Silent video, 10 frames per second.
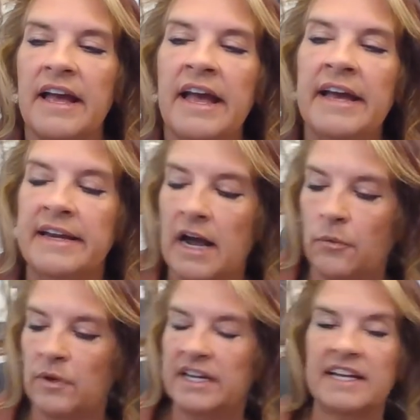And I
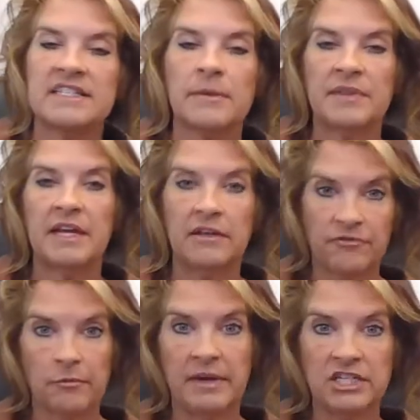want to get some of that
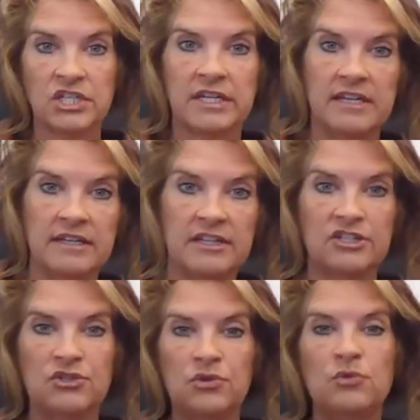information
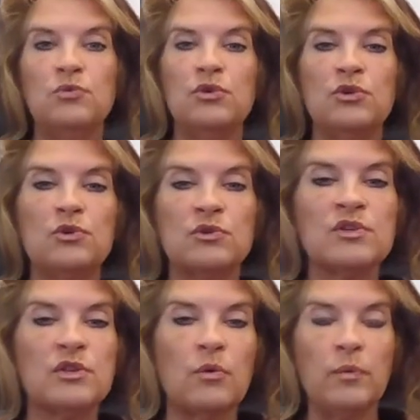to you
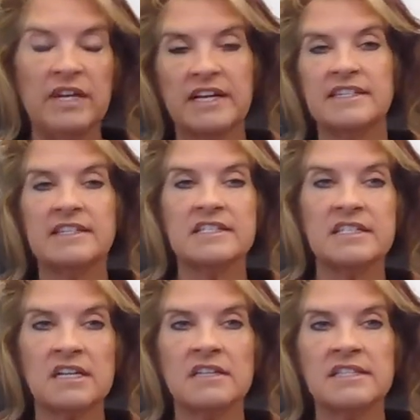so that we can
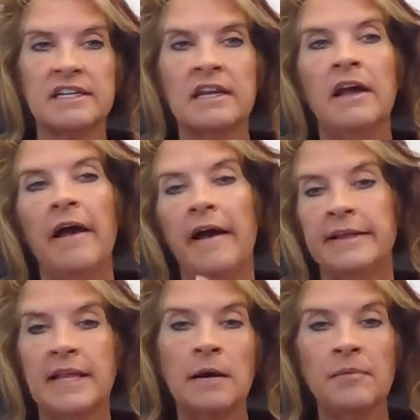discuss it.
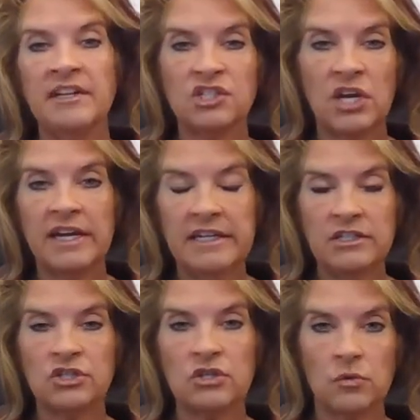And that may
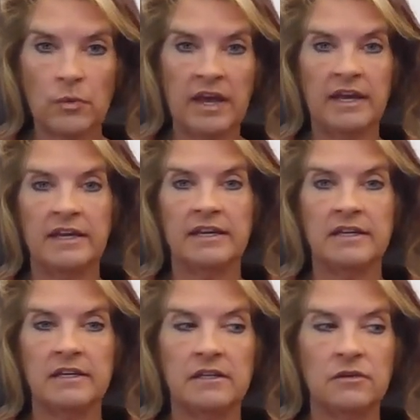change the way